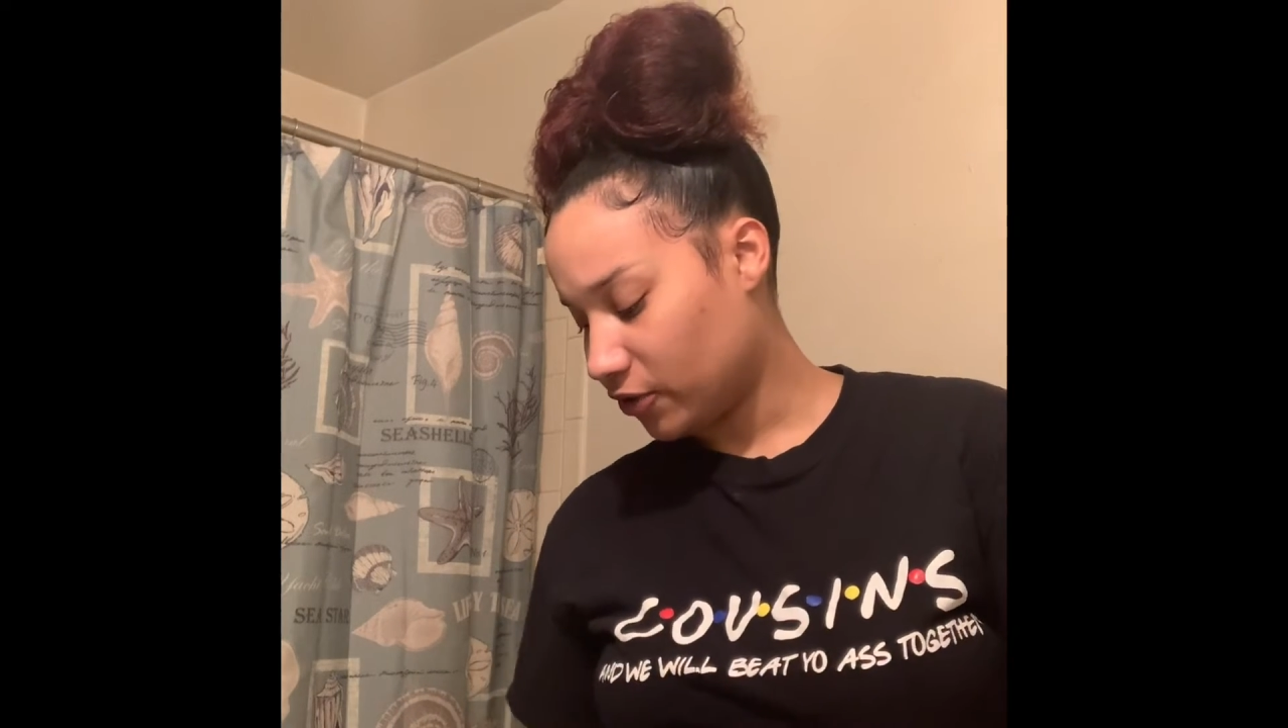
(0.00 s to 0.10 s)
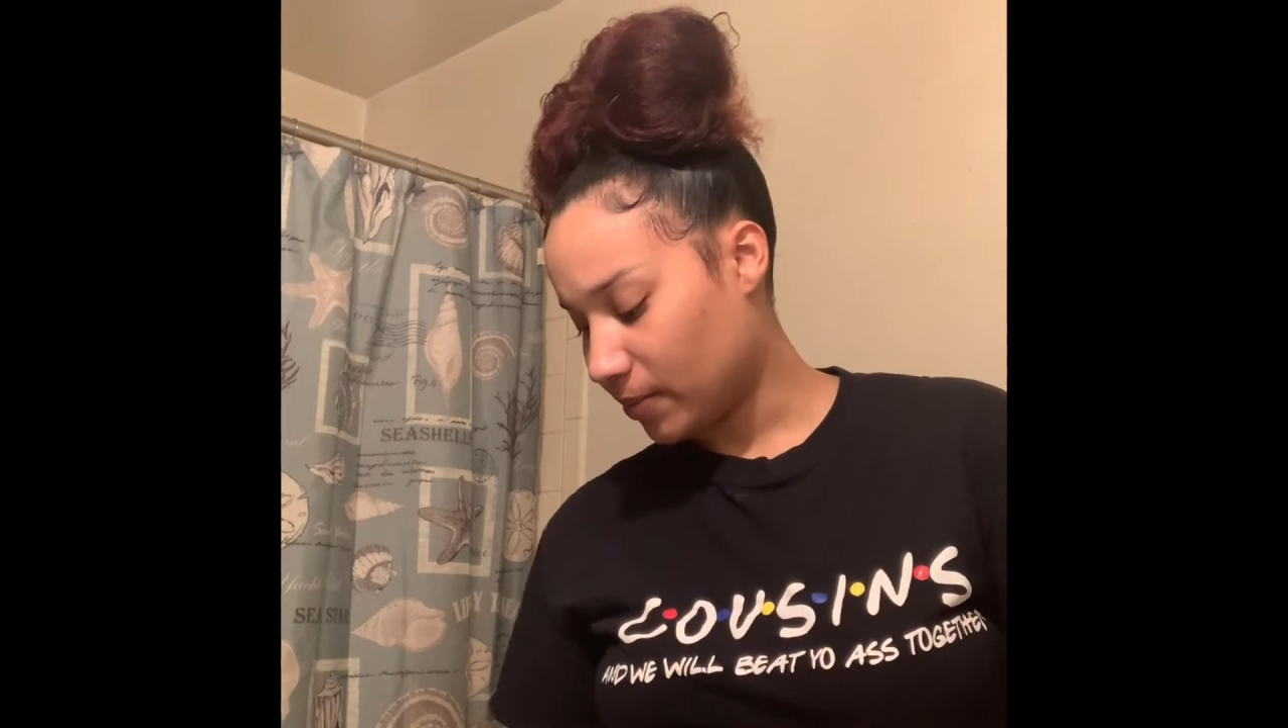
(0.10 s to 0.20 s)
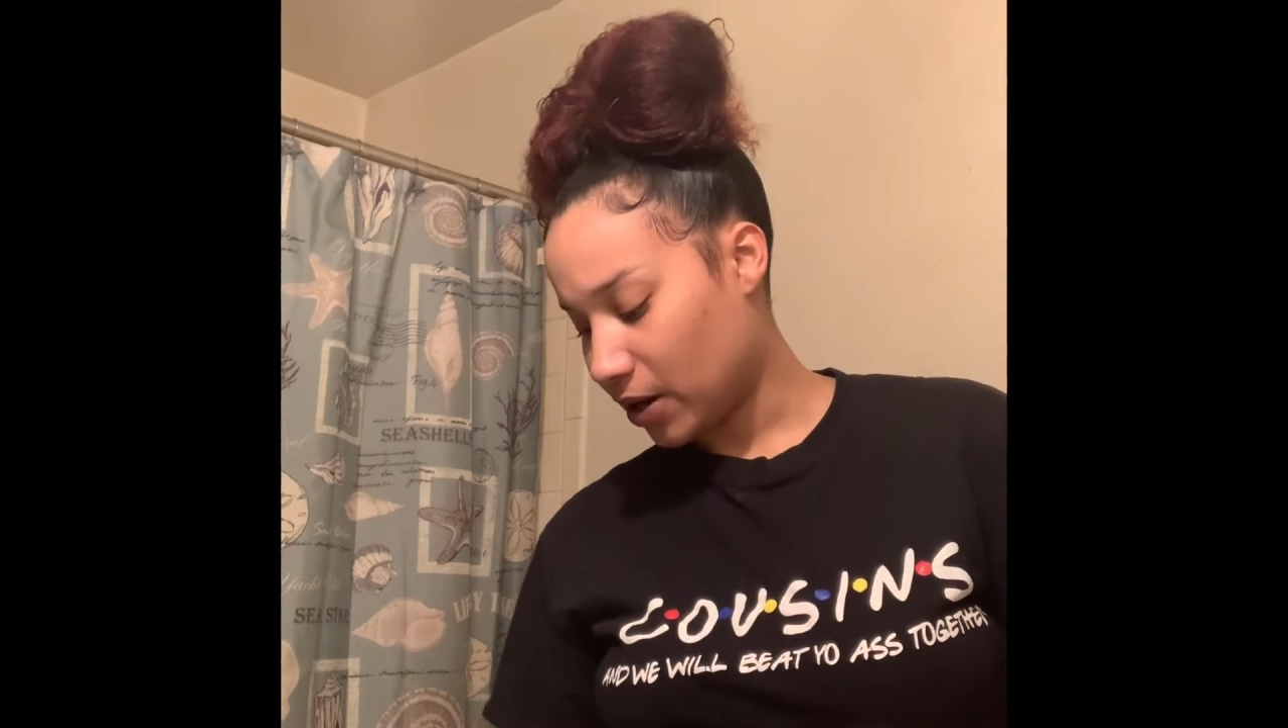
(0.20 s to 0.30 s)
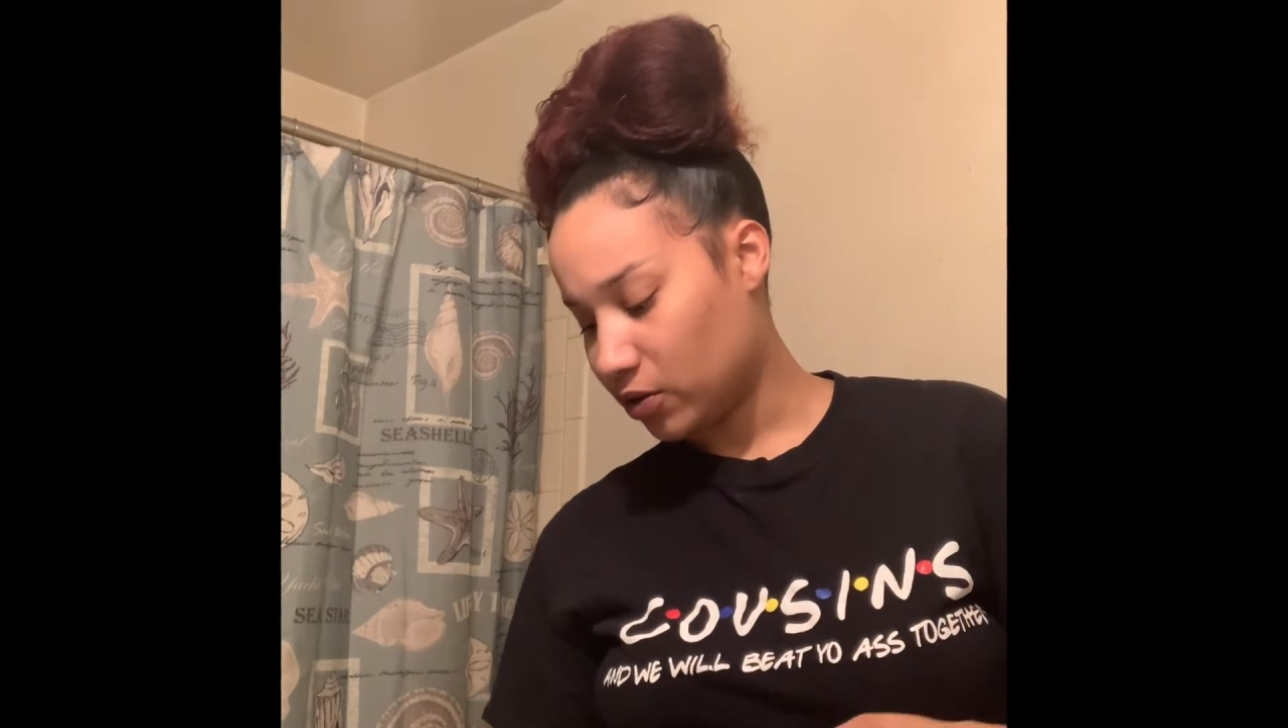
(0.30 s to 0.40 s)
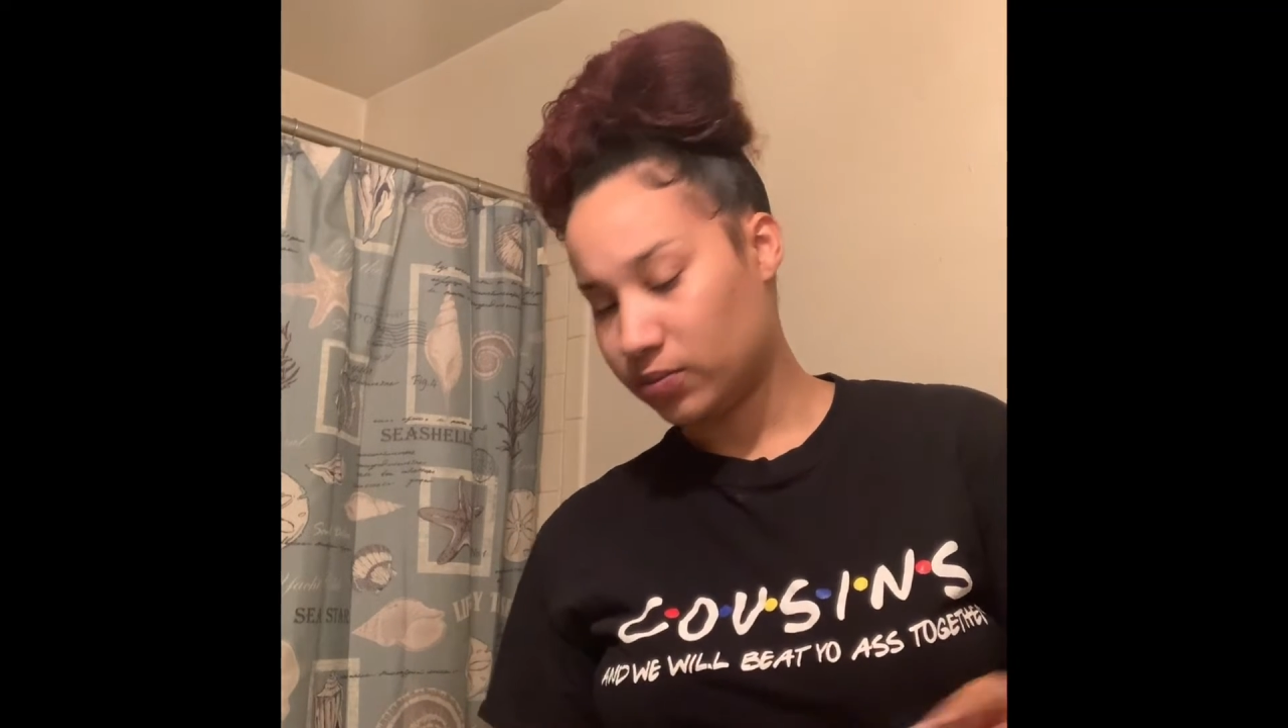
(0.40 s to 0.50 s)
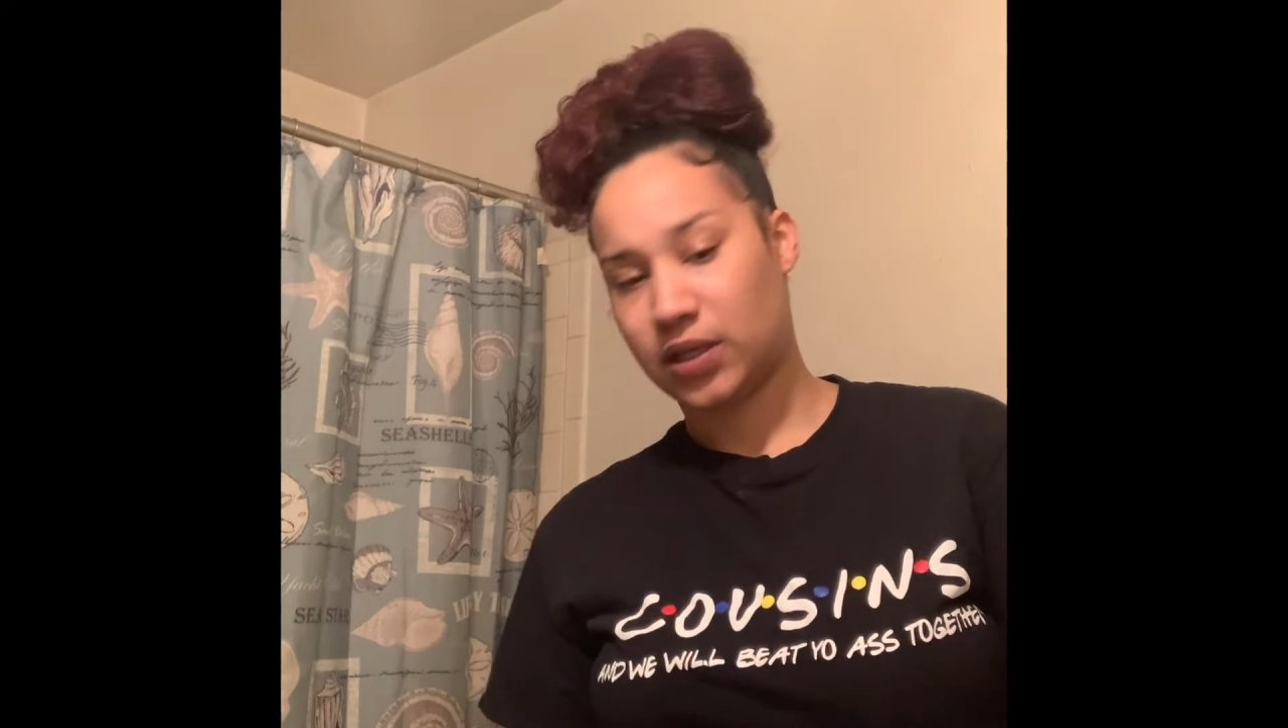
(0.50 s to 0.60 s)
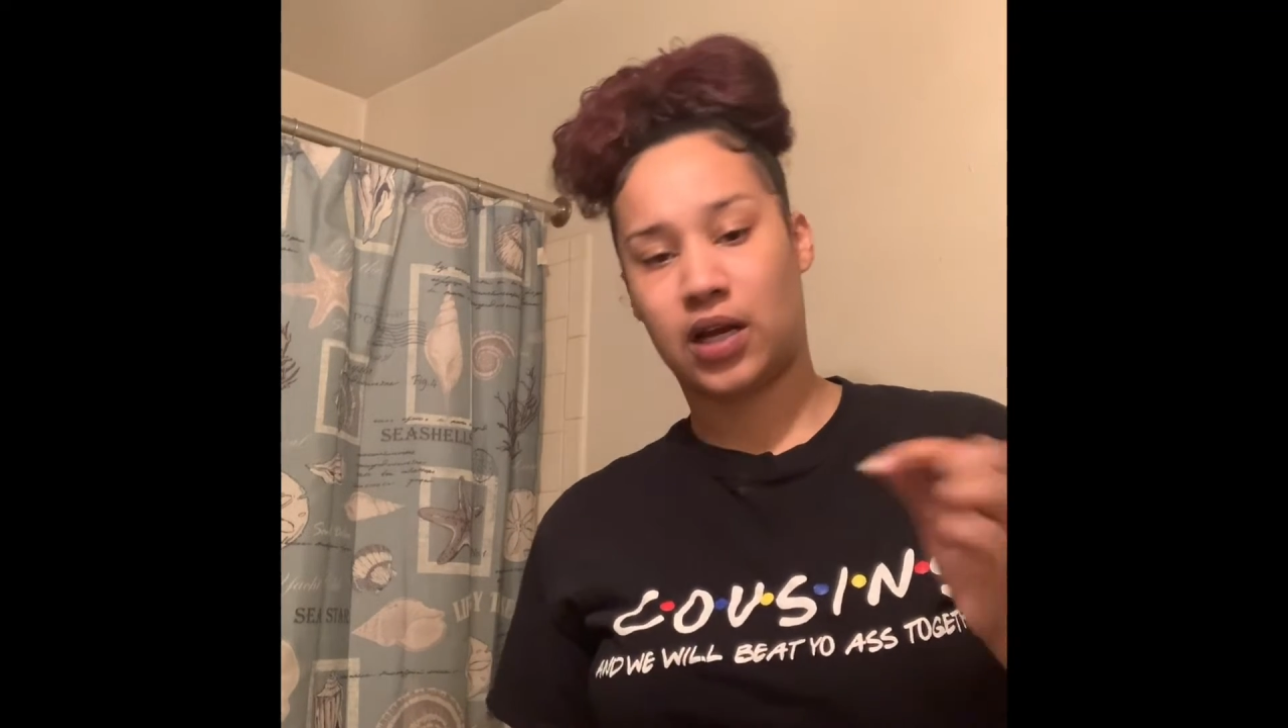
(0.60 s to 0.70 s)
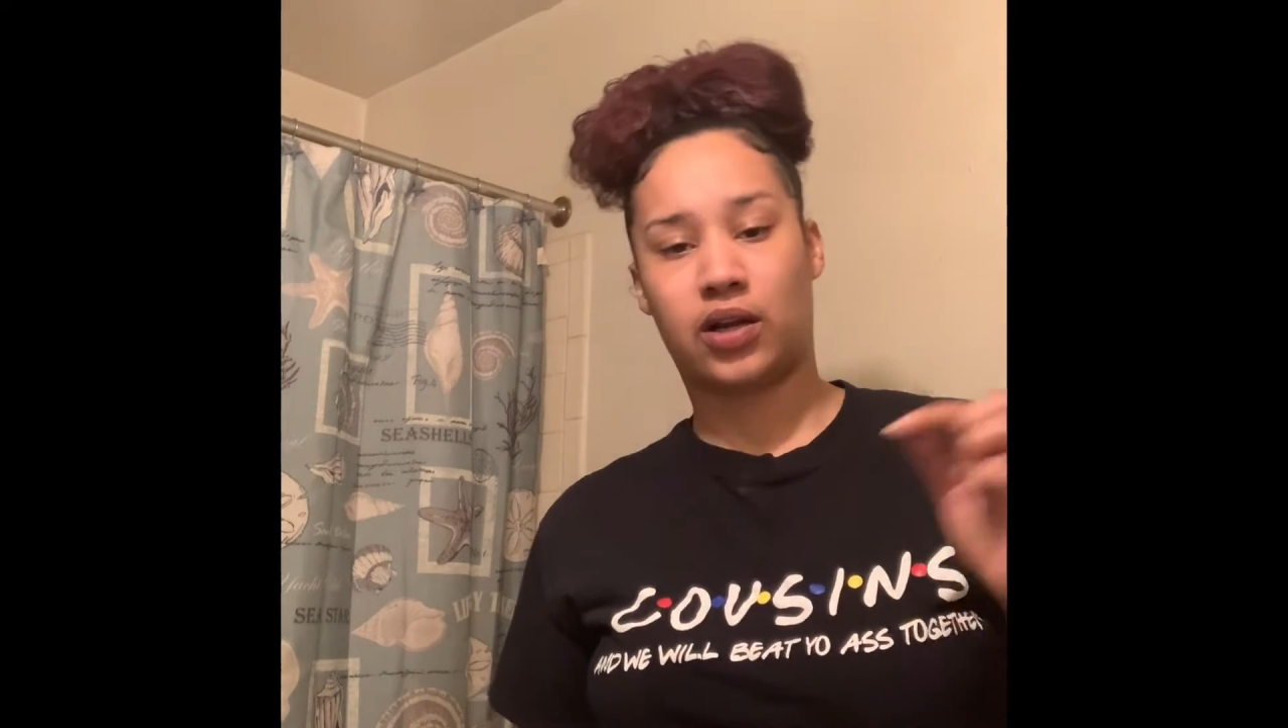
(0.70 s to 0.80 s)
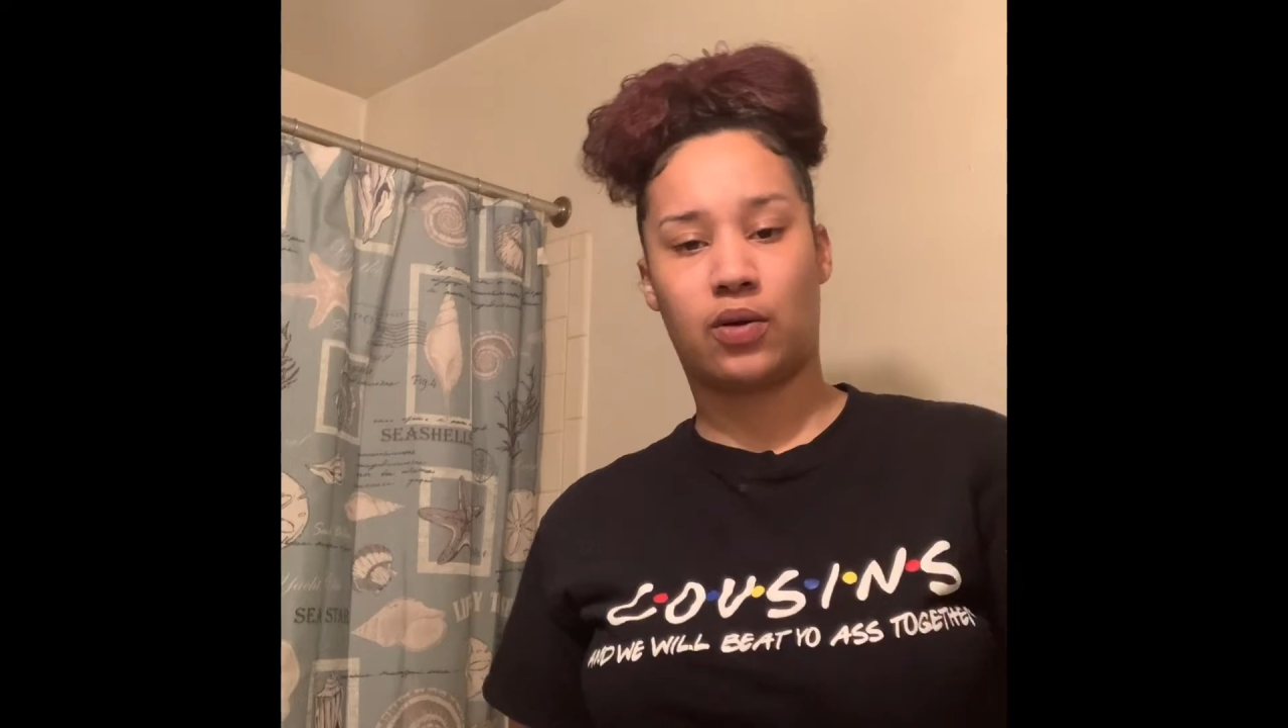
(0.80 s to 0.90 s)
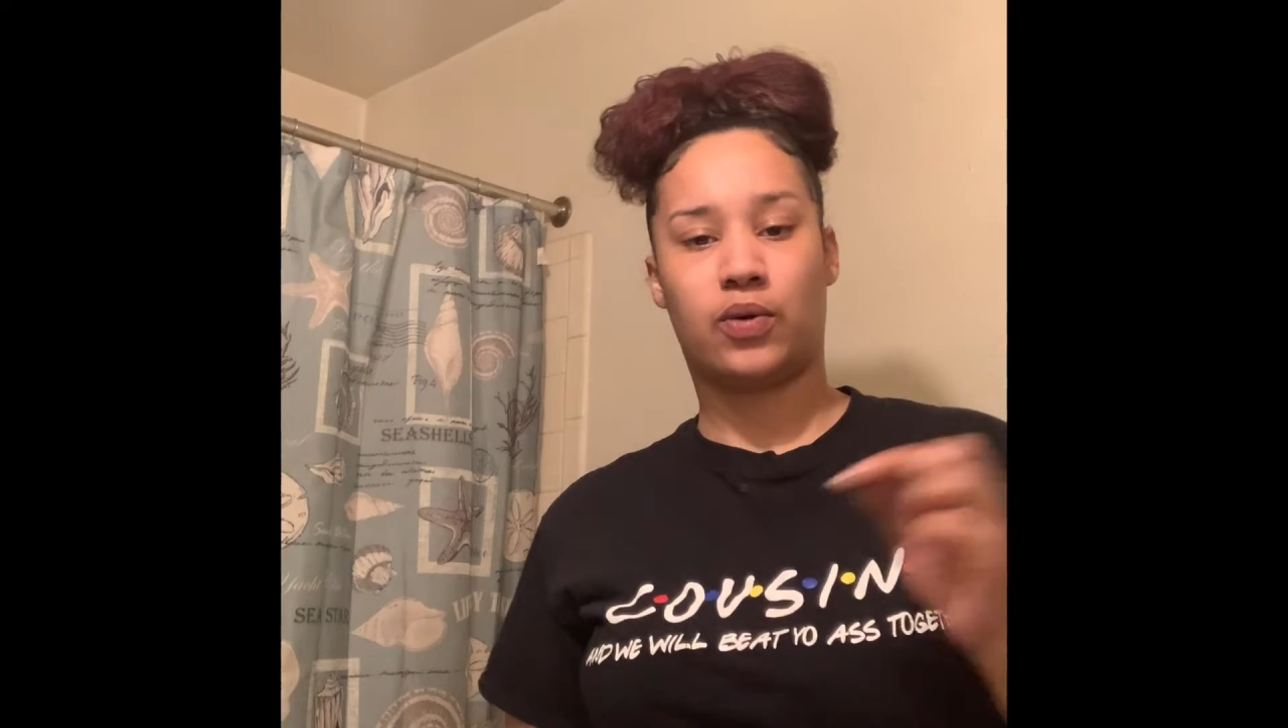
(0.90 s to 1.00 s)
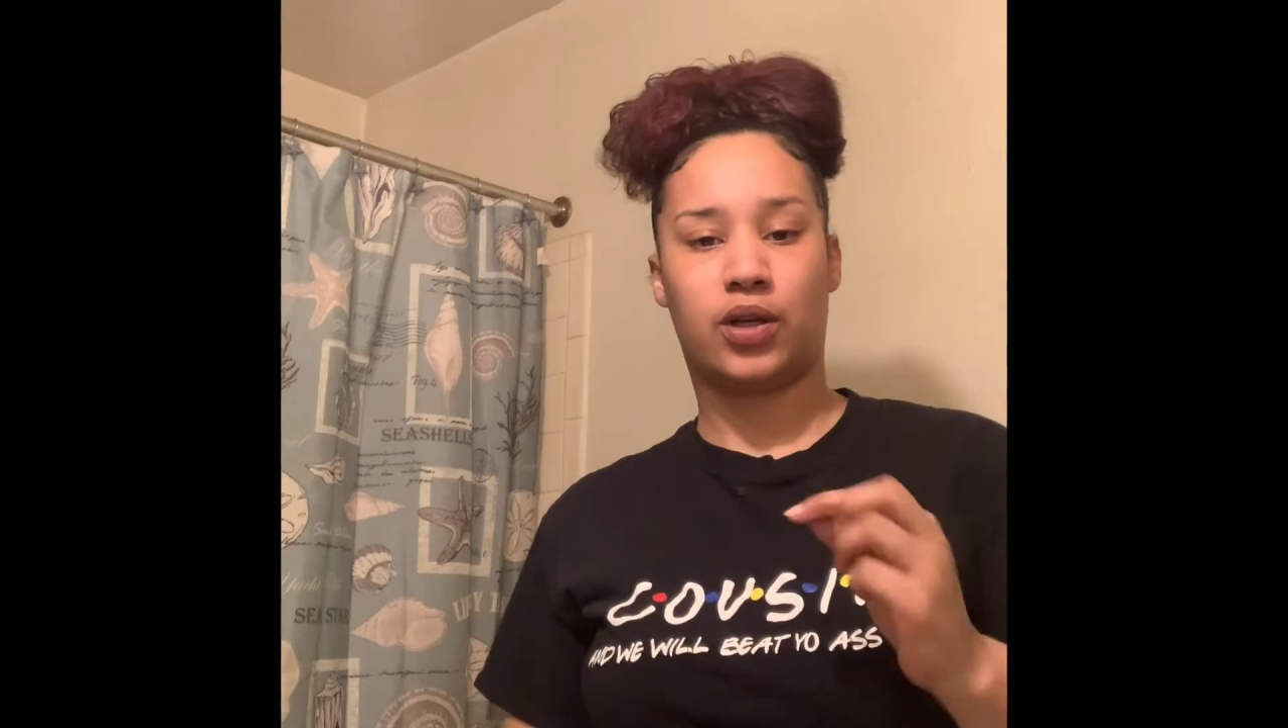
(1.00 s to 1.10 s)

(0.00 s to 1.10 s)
I want